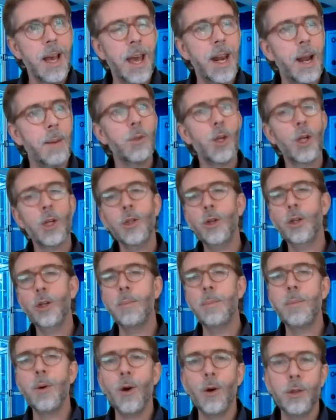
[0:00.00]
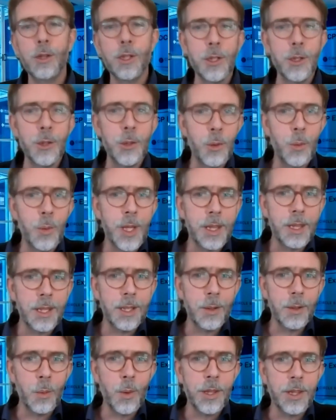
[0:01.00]
And I'm not going to bother you with
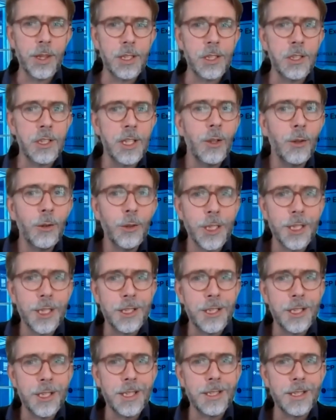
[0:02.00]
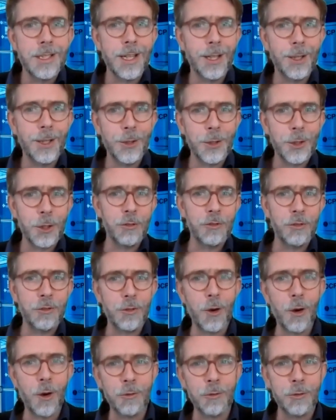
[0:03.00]
a zillion details
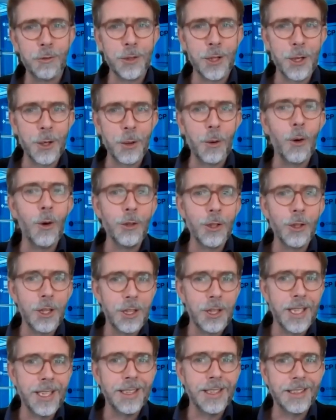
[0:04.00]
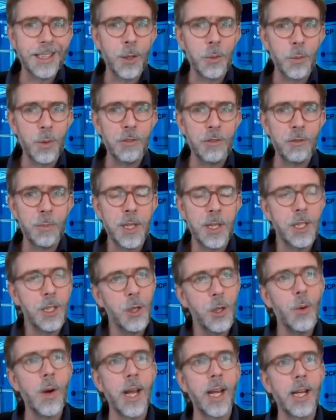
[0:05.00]
of all the things that we've been
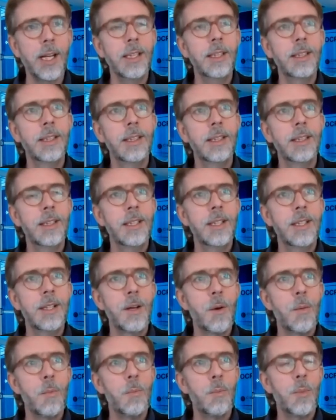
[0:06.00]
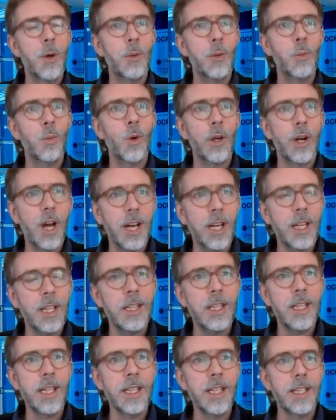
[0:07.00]
doing. But what I
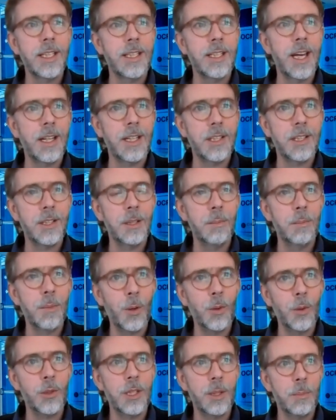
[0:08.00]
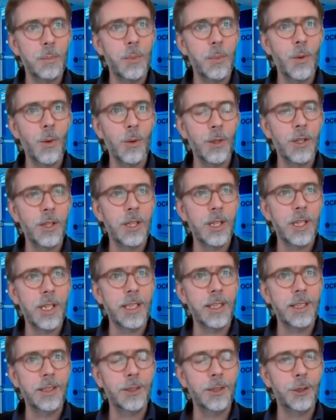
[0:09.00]
think that is the most important
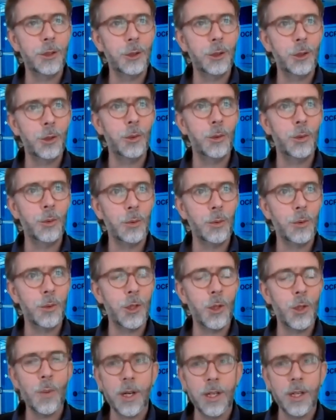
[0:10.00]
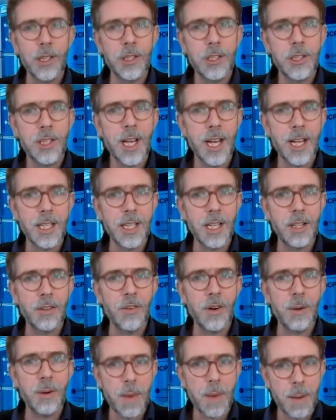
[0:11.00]
thing to understand
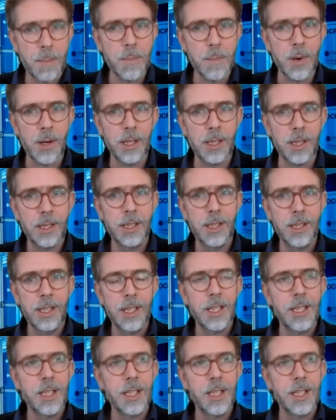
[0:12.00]
and remember,